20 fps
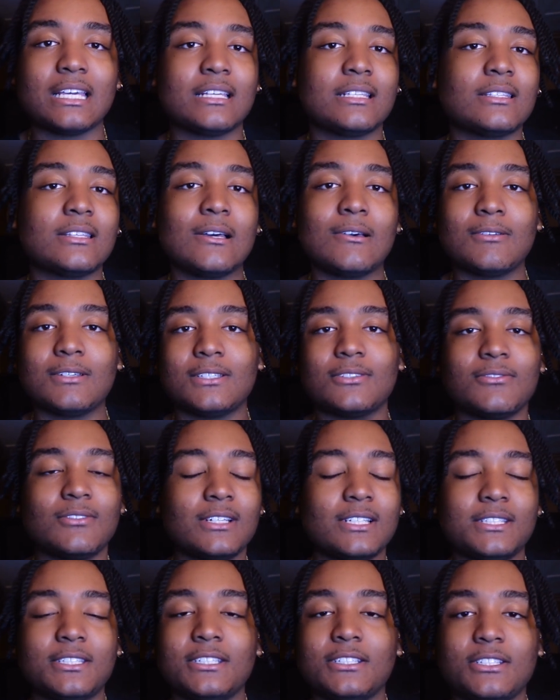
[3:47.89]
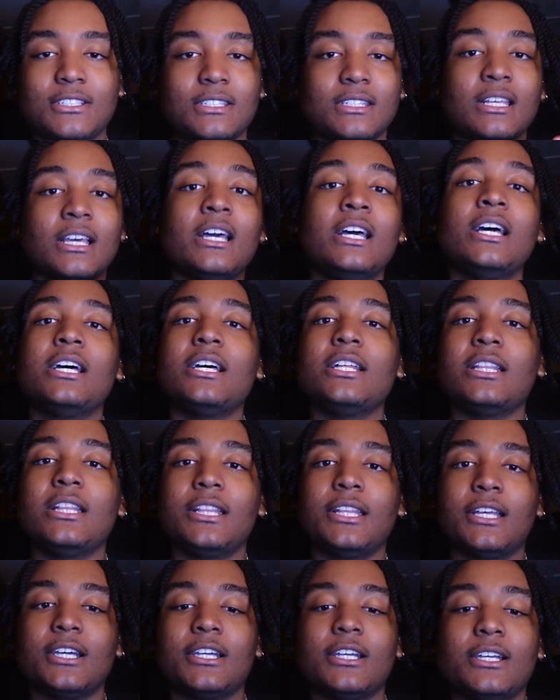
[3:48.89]
it's always fun to just
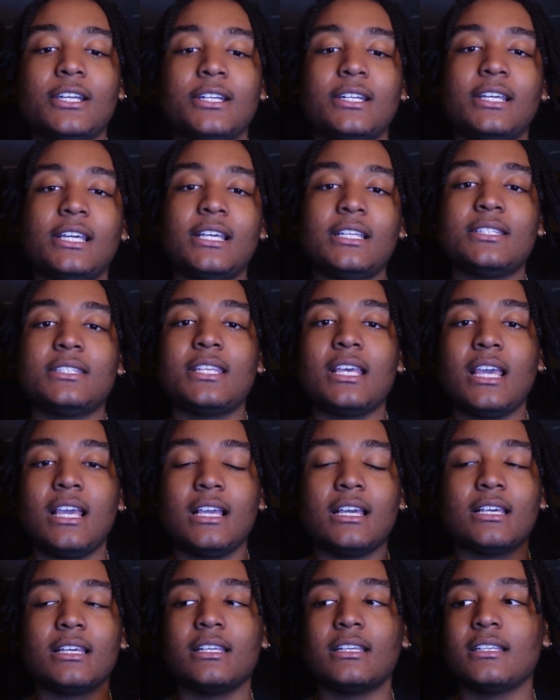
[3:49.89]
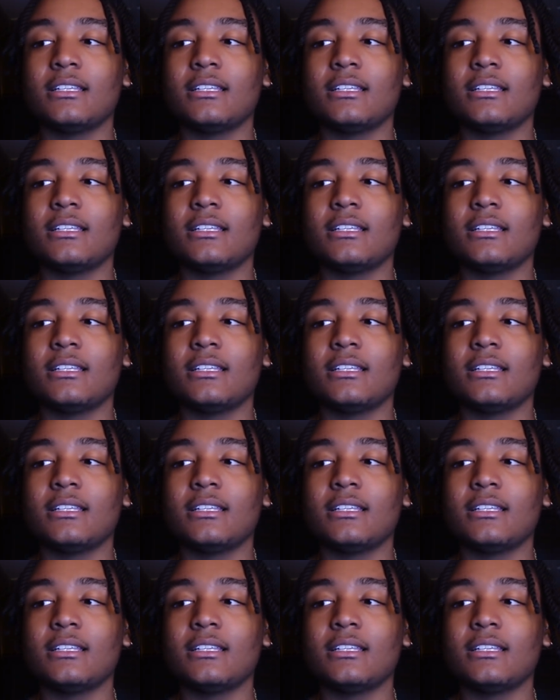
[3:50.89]
learn and take